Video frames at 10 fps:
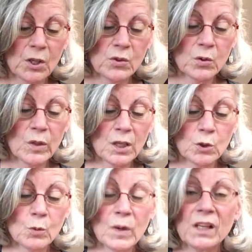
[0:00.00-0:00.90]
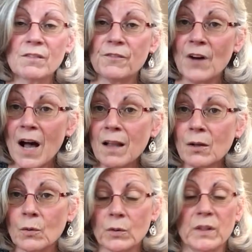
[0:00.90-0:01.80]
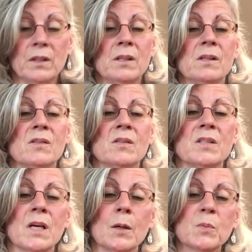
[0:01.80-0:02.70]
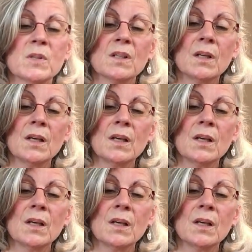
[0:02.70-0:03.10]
so that you might follow in his steps.